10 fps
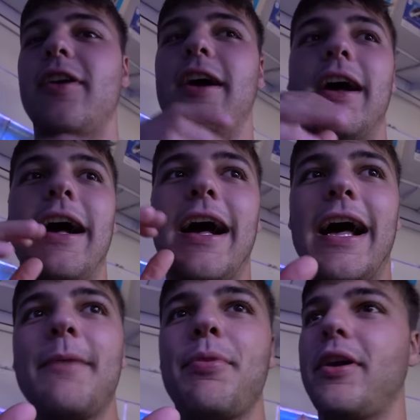a
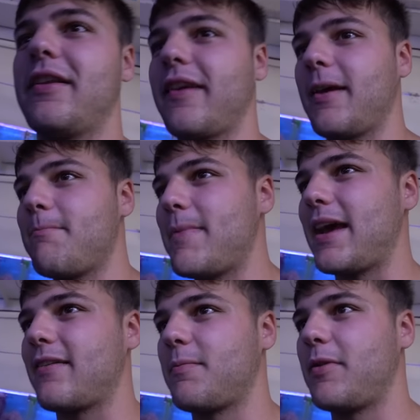hybrid. It's like a
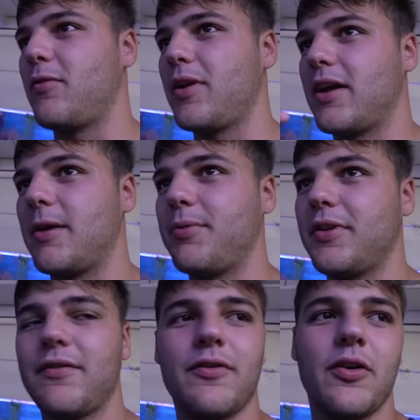mix between a couple
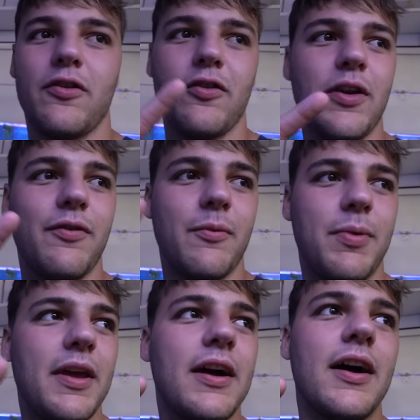different or two different
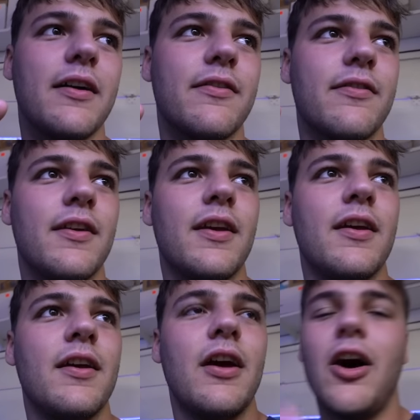peacocks.
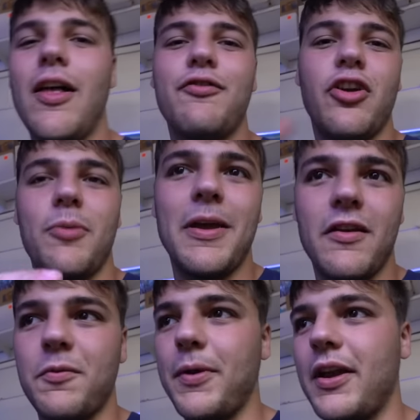I'll have Jeremy
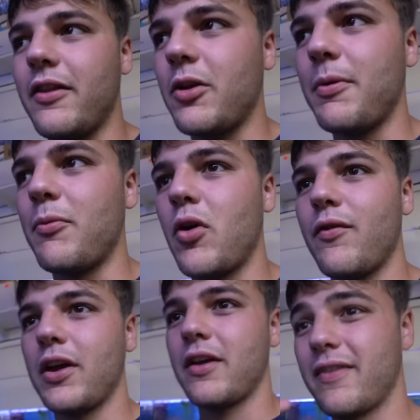explain a little bit more of
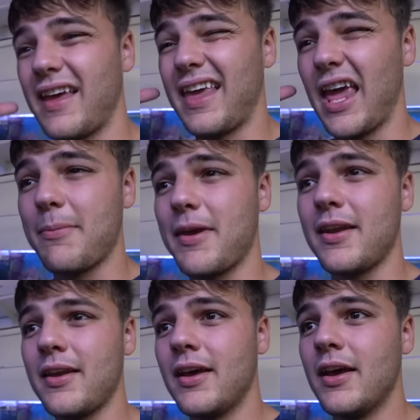it they came
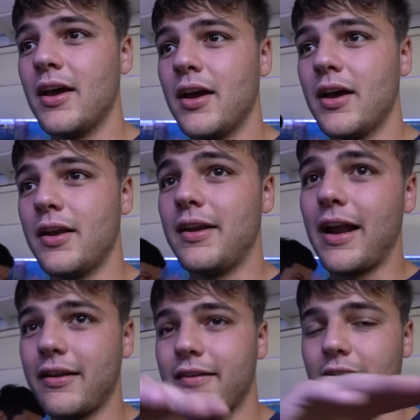in
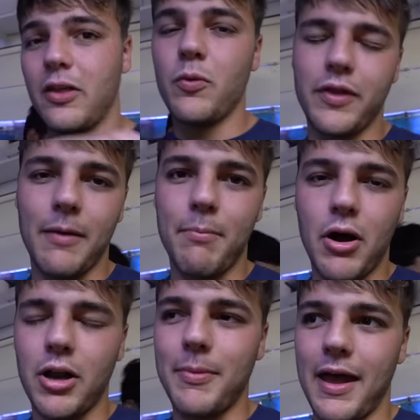not exactly what they bought them